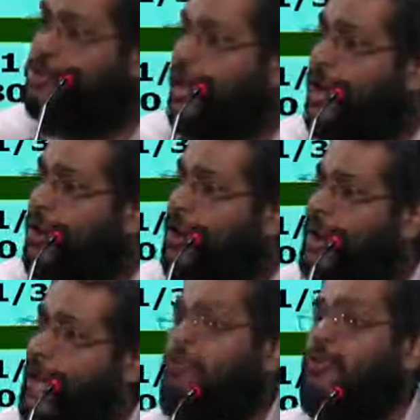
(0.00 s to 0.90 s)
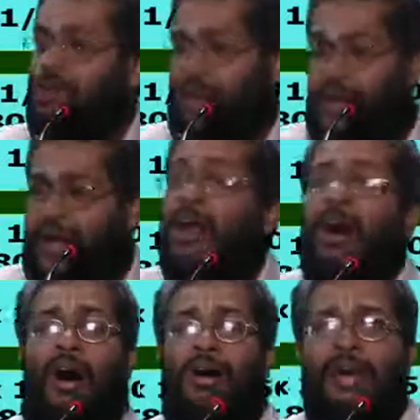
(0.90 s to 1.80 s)
shareholder, I am going to gain.
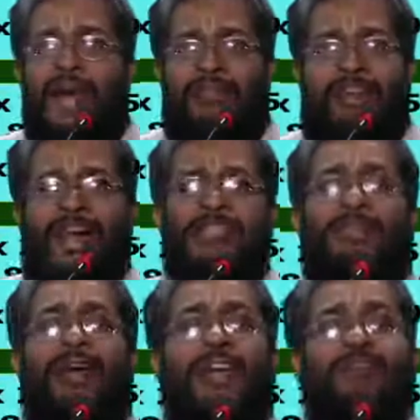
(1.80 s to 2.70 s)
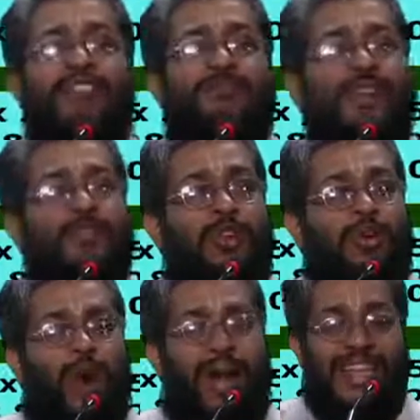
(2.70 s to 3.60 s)
On an average, my investment is going
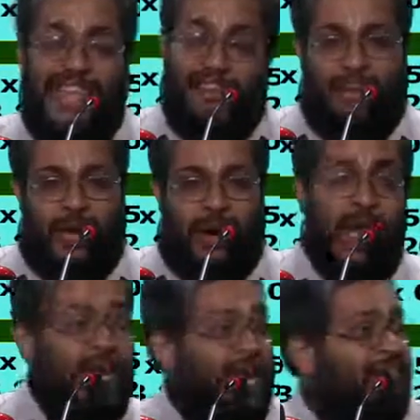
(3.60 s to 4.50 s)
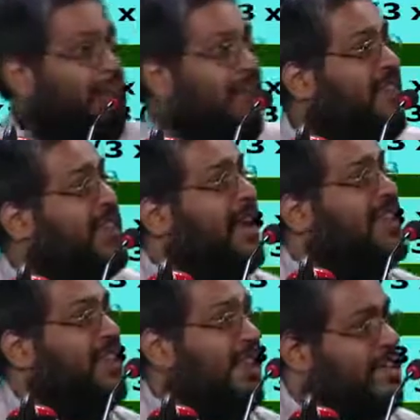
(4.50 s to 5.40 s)
to what? Even out, leaving my wealth
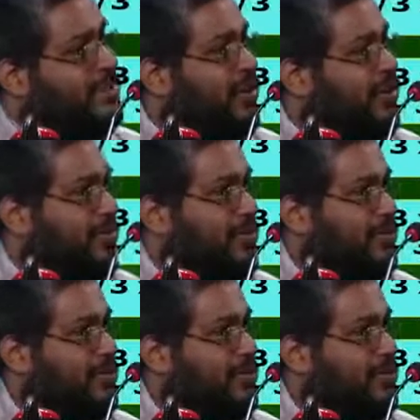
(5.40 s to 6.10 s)
unchanged. Yes or no?